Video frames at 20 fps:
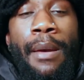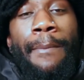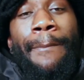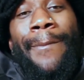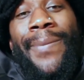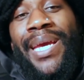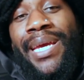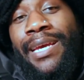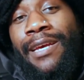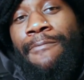
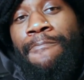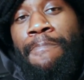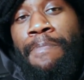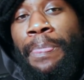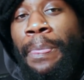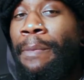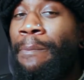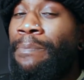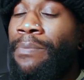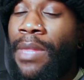Me,
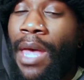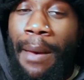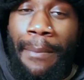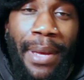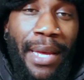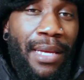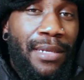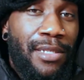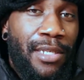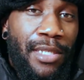
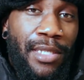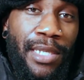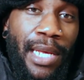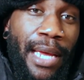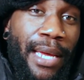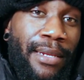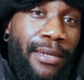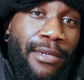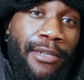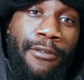I'm an
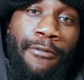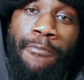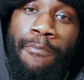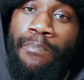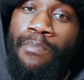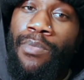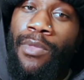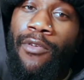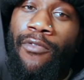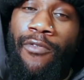entertainer
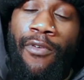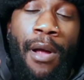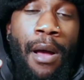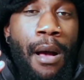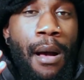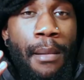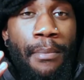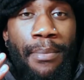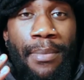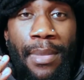
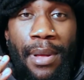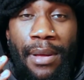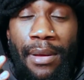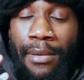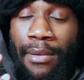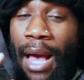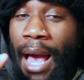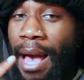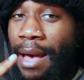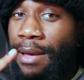from
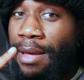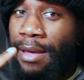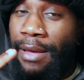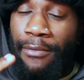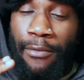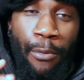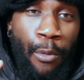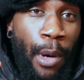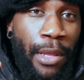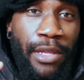
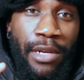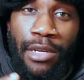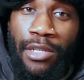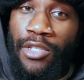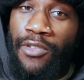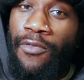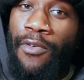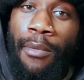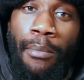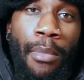whether
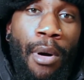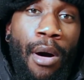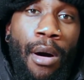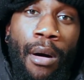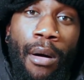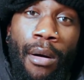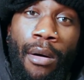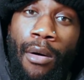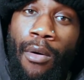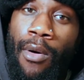it's
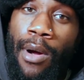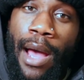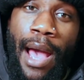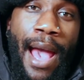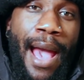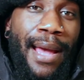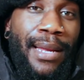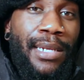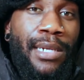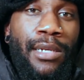football or
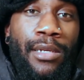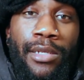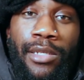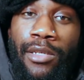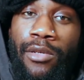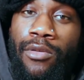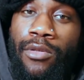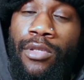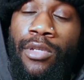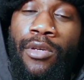acting or
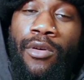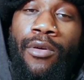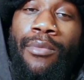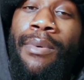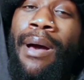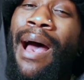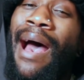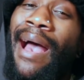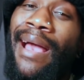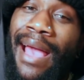
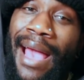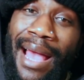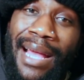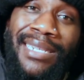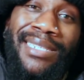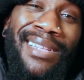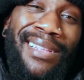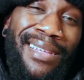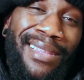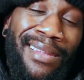YouTube, I
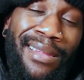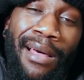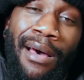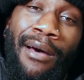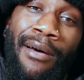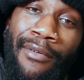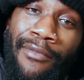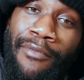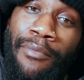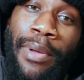actually
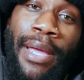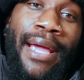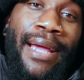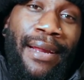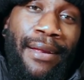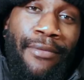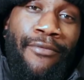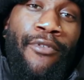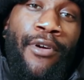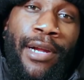love
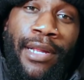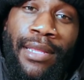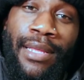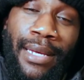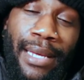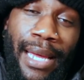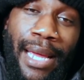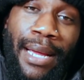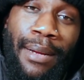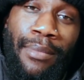being in front of
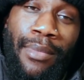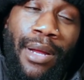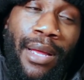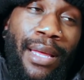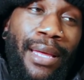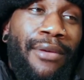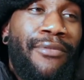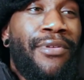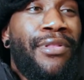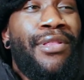the camera.
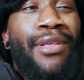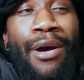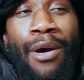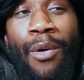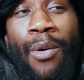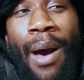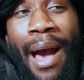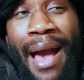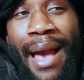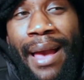Even
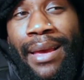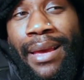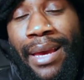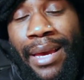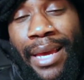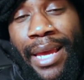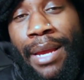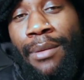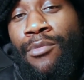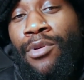though I
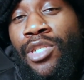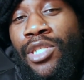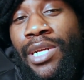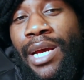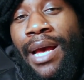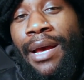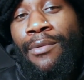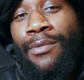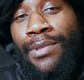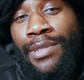get camera
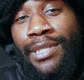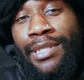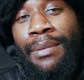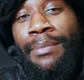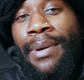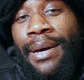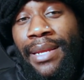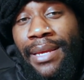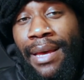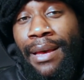shy when
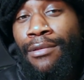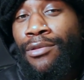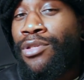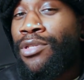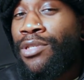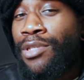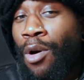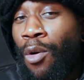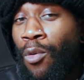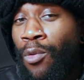somebody else
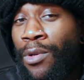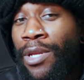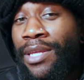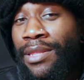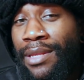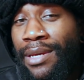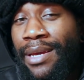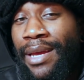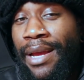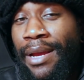is
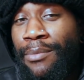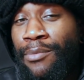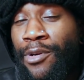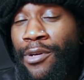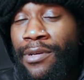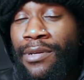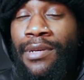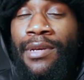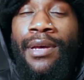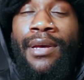holding the
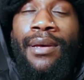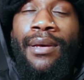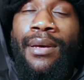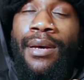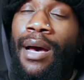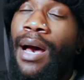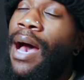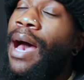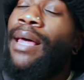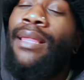camera,
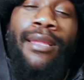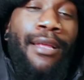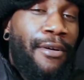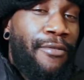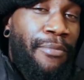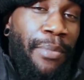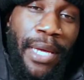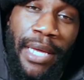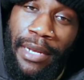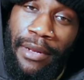I
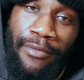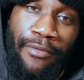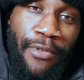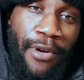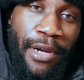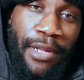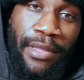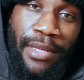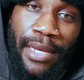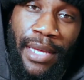love being in
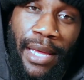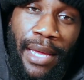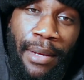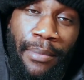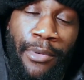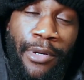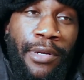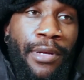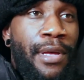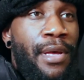front of the
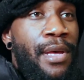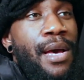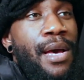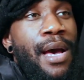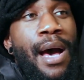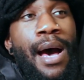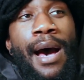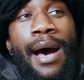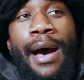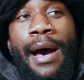camera.
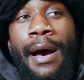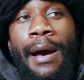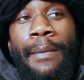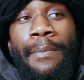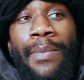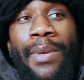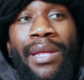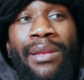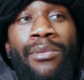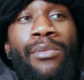
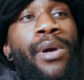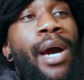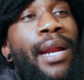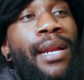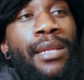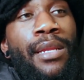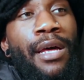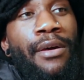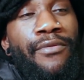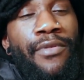And you
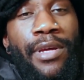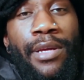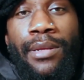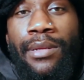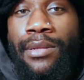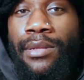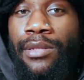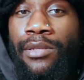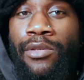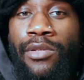gotta love it.
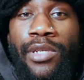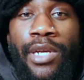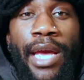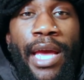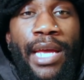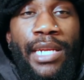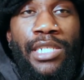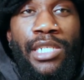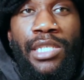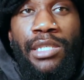You
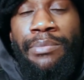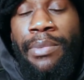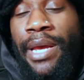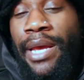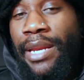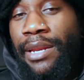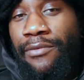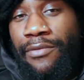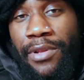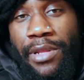can't just
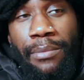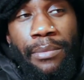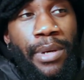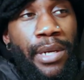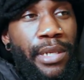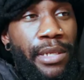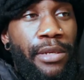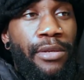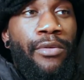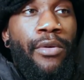be in it for the
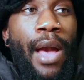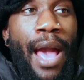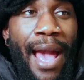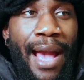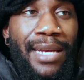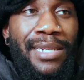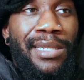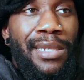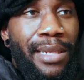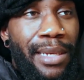money. You
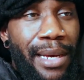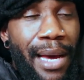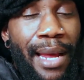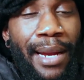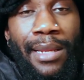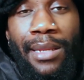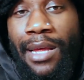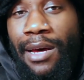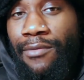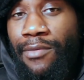actually
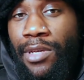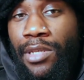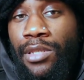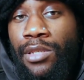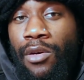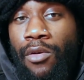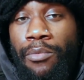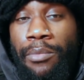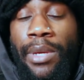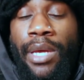gotta love it.
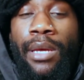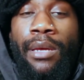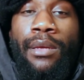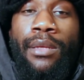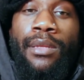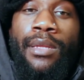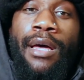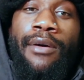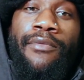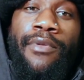So
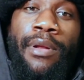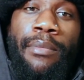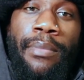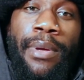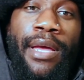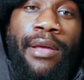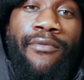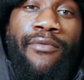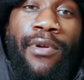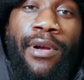me loving to
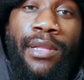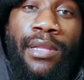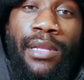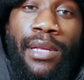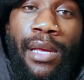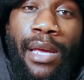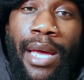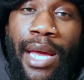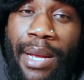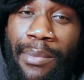be in front of
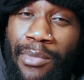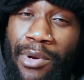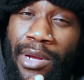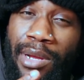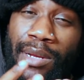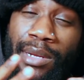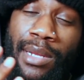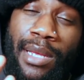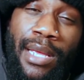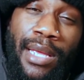the
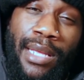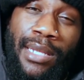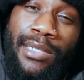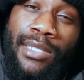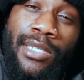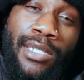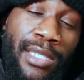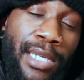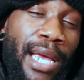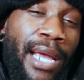camera and
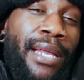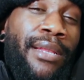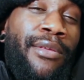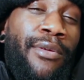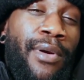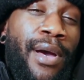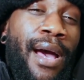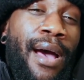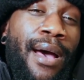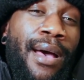entertain
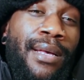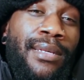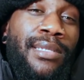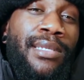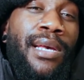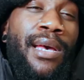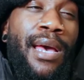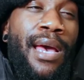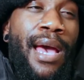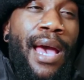you
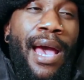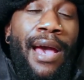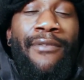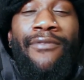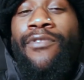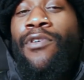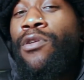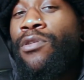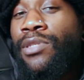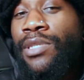guys, at
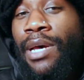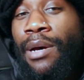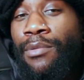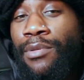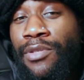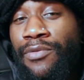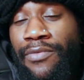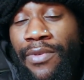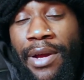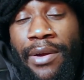first I
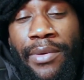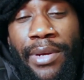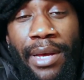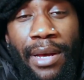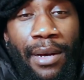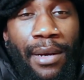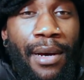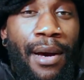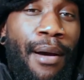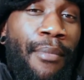was very
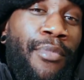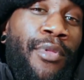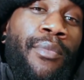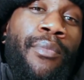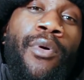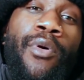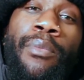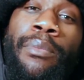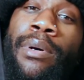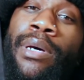
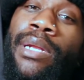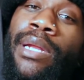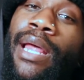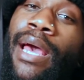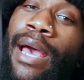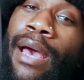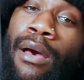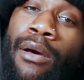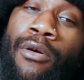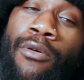uncomfortable, but
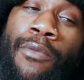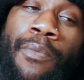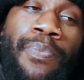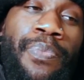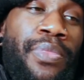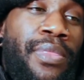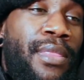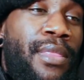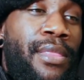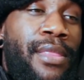now
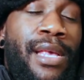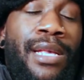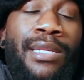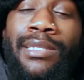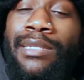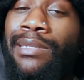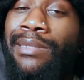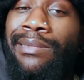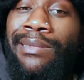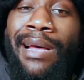
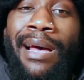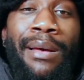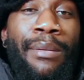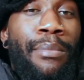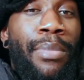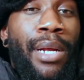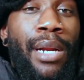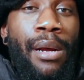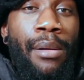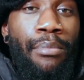this is nothing
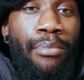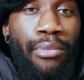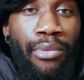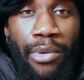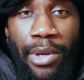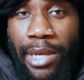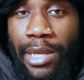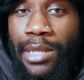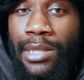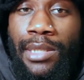but a
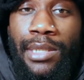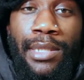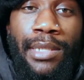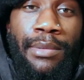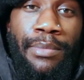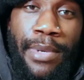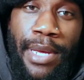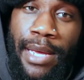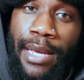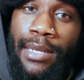breeze
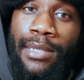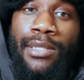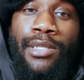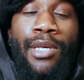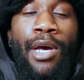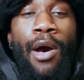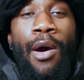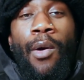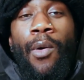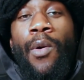to me.
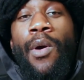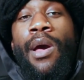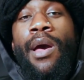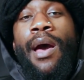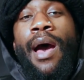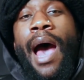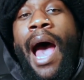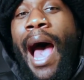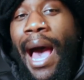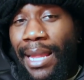So
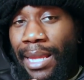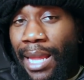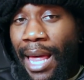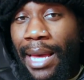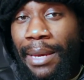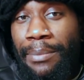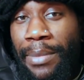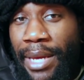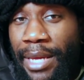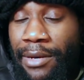I
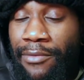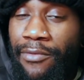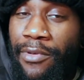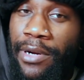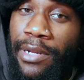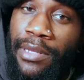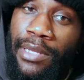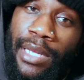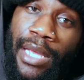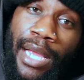like being in
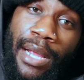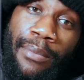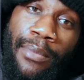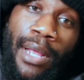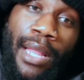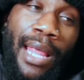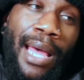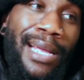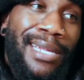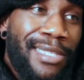front of the
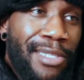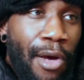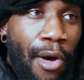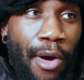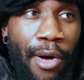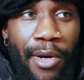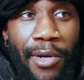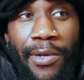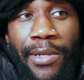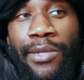camera, I like
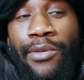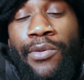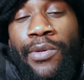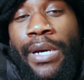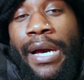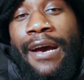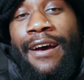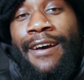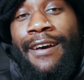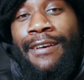talking to you
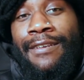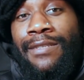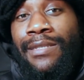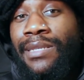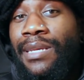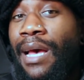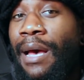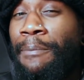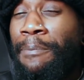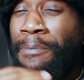
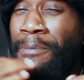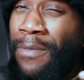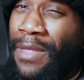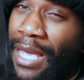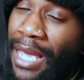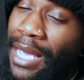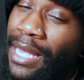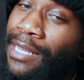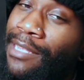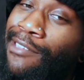guys. I'm
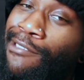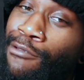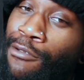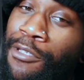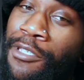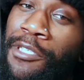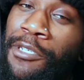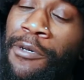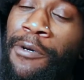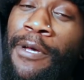getting
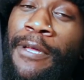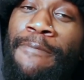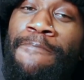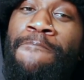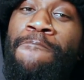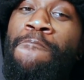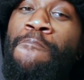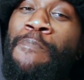used to it.